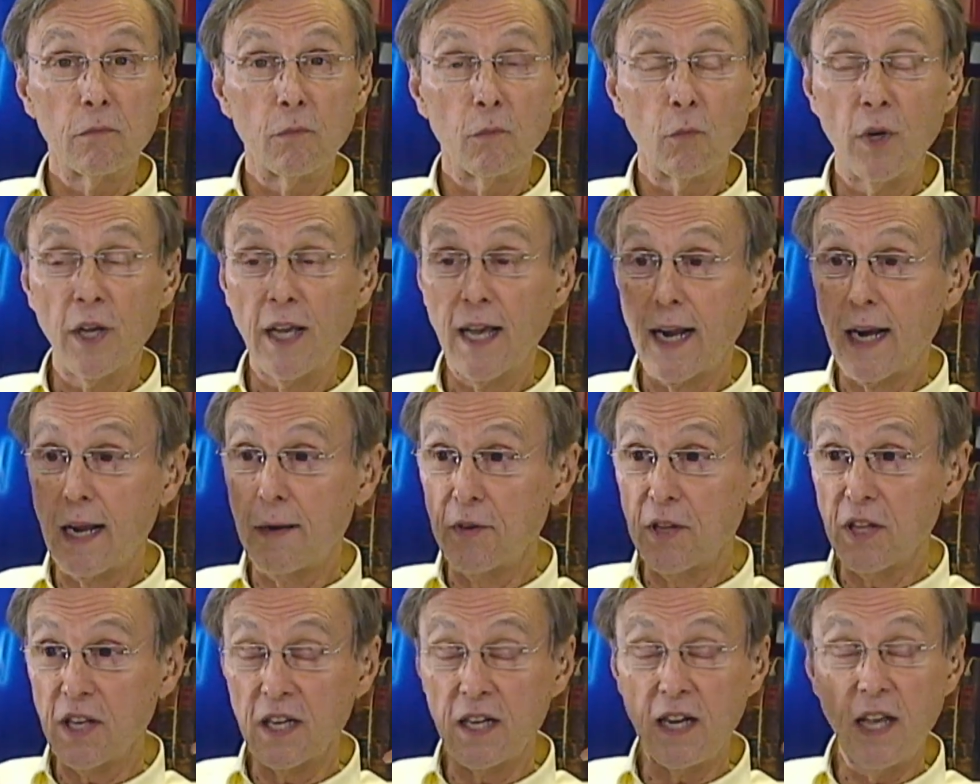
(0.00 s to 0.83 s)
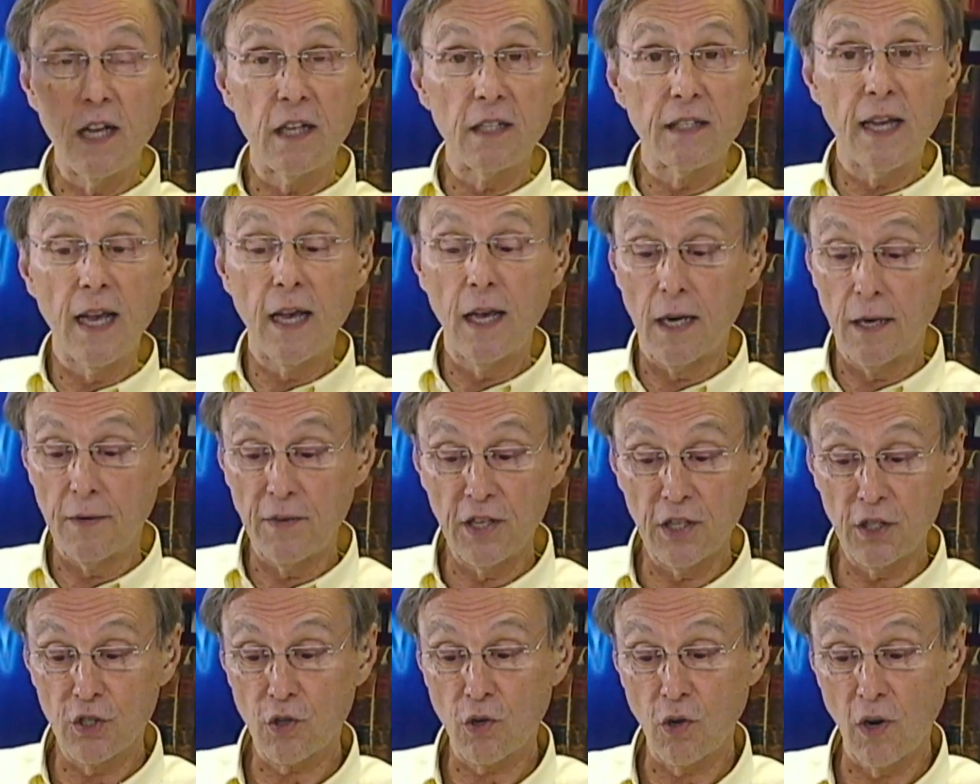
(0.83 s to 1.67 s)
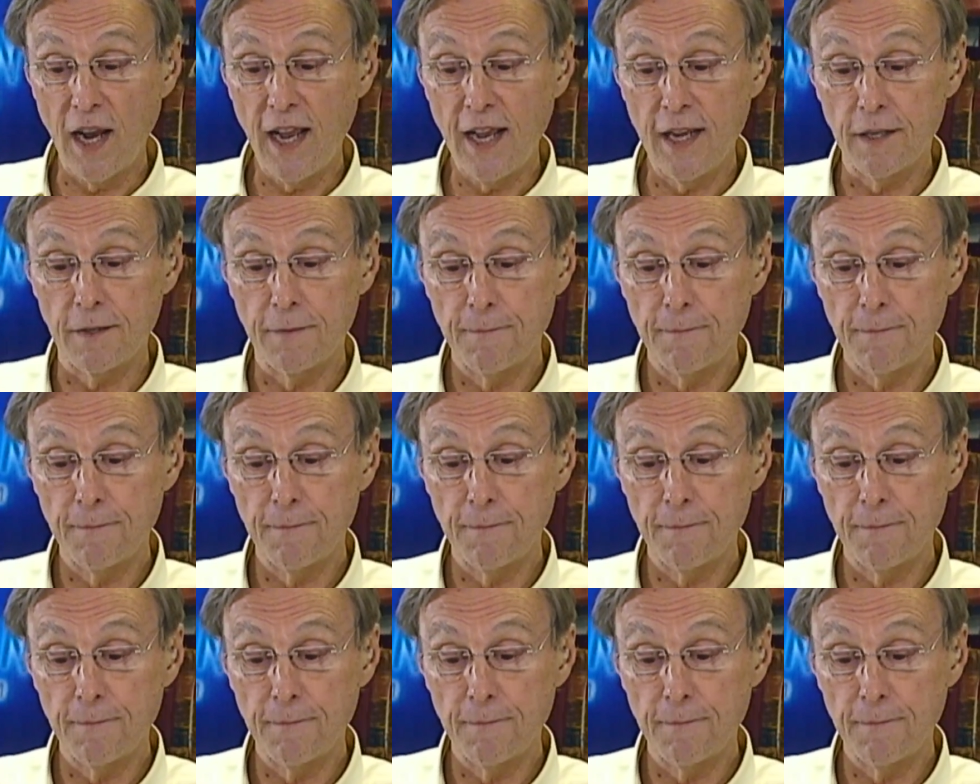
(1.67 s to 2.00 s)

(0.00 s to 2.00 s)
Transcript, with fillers: We got everything nailed down. Everything's great.